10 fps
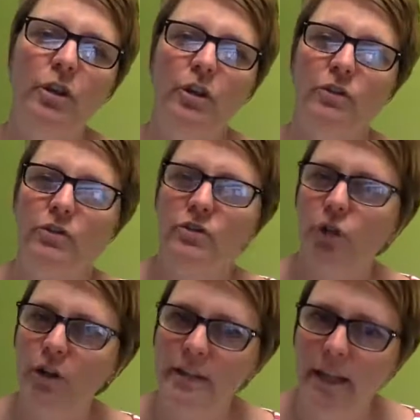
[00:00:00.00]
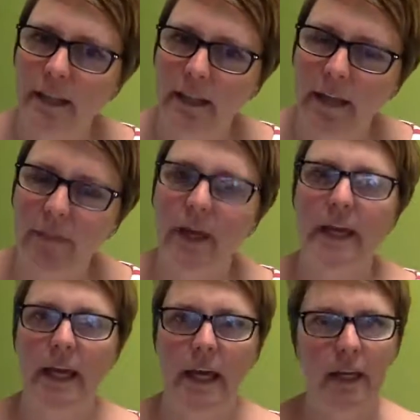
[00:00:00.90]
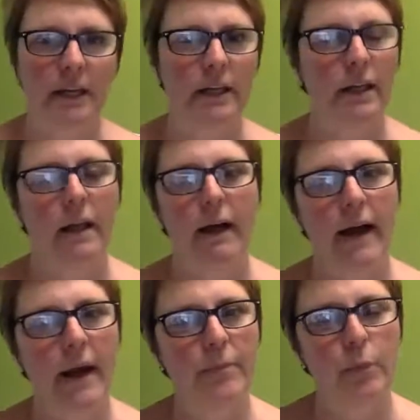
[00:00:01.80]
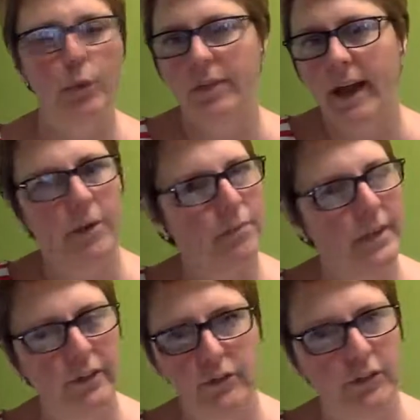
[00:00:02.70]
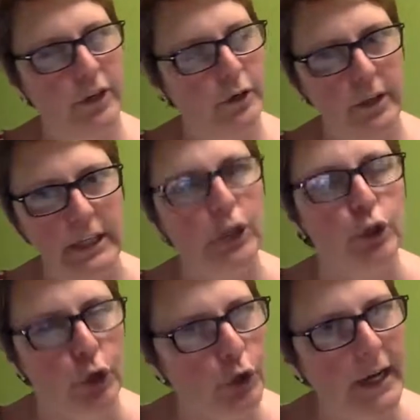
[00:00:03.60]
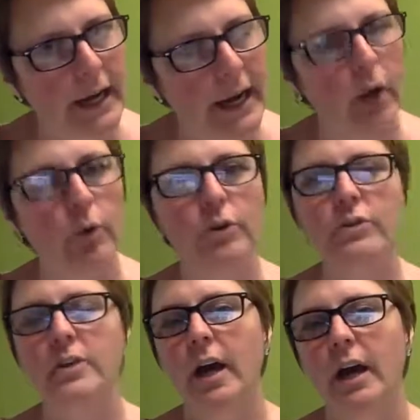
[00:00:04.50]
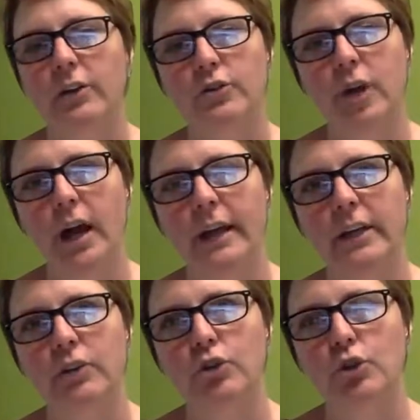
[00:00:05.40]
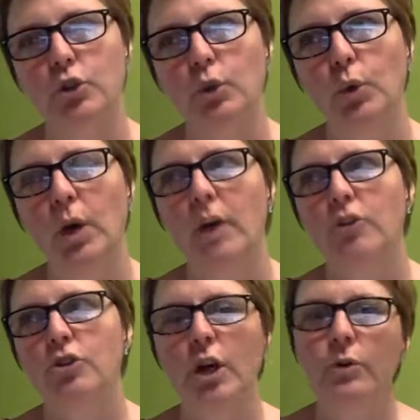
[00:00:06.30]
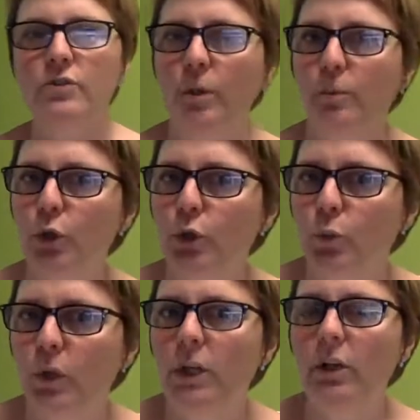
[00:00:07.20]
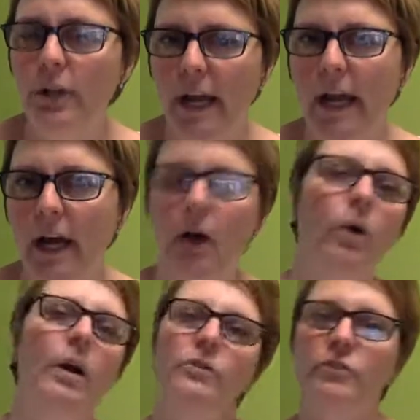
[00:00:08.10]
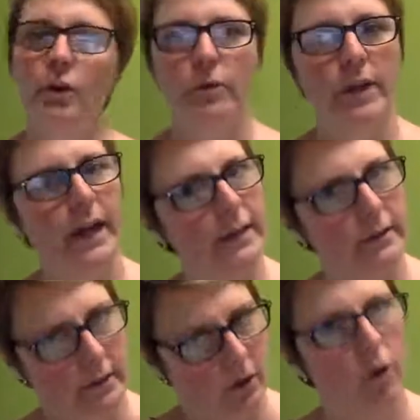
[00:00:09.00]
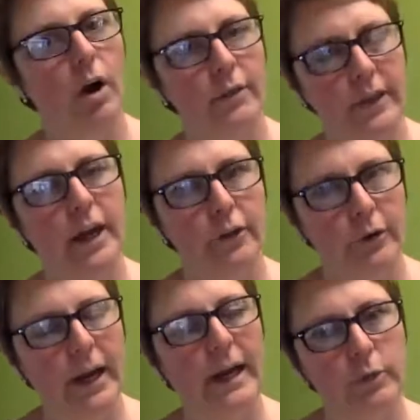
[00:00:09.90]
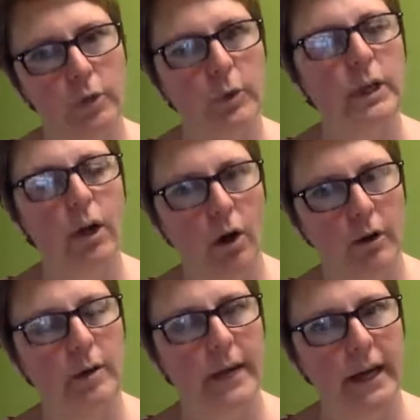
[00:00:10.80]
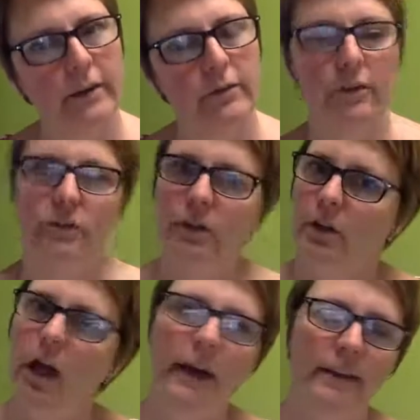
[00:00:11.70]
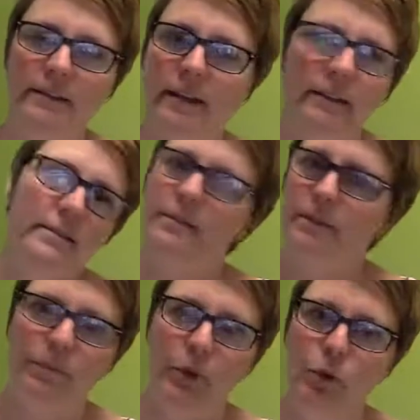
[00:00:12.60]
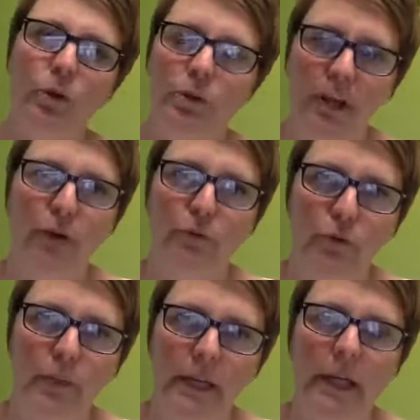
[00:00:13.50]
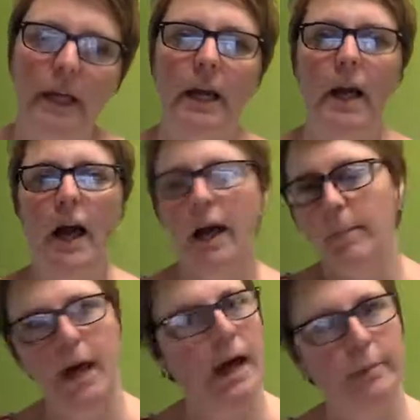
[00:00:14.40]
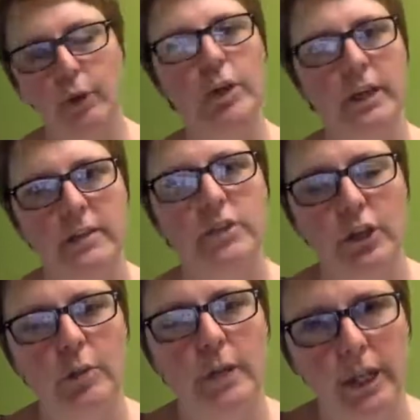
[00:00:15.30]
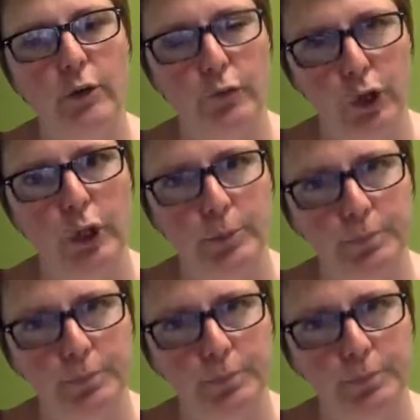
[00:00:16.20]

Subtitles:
consulting that they can without necessarily incurring hours, trying to show some goodwill now so that on the other end, when we all come out of this, the clients say, listen, you were there for me. I'm going to continue to be there for you.